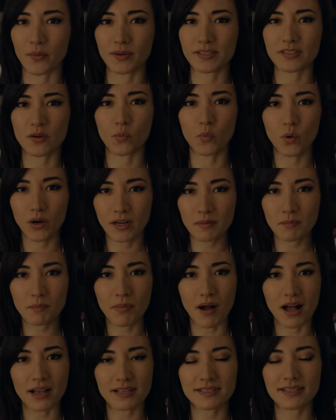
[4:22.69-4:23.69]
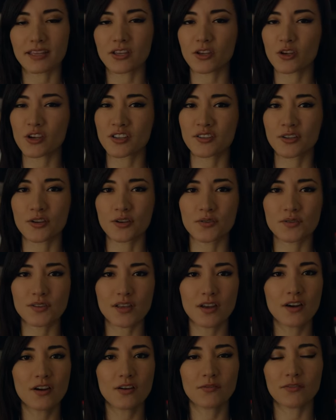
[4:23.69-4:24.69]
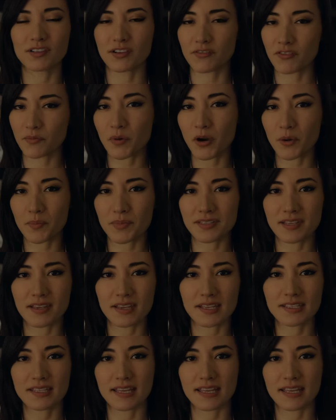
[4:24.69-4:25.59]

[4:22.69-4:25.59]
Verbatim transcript: It's a wooden box that you can use for different purposes,